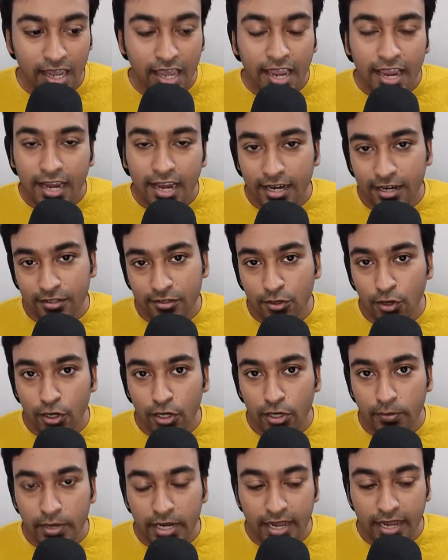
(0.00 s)
it is going to
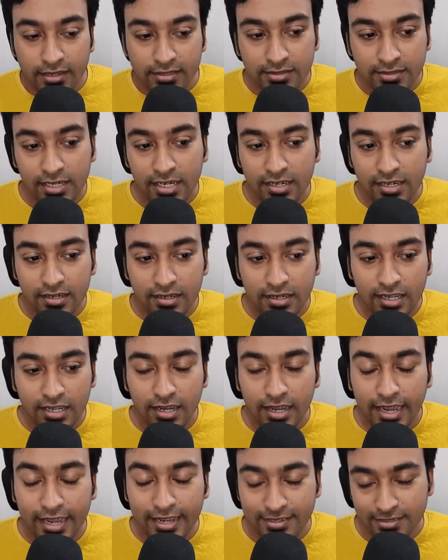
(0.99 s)
be exiting
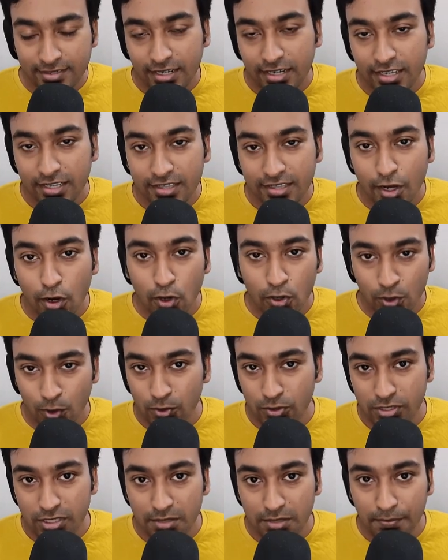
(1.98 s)
exiting the auto
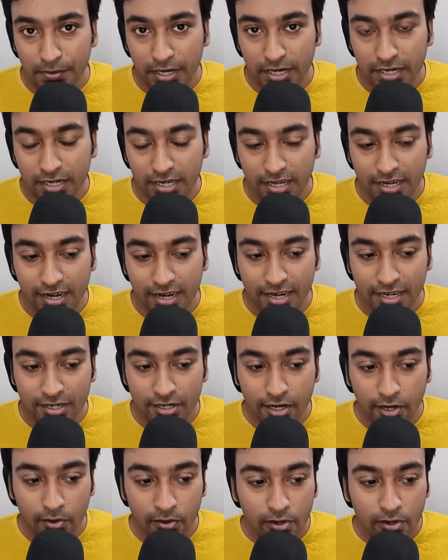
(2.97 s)
gpt right now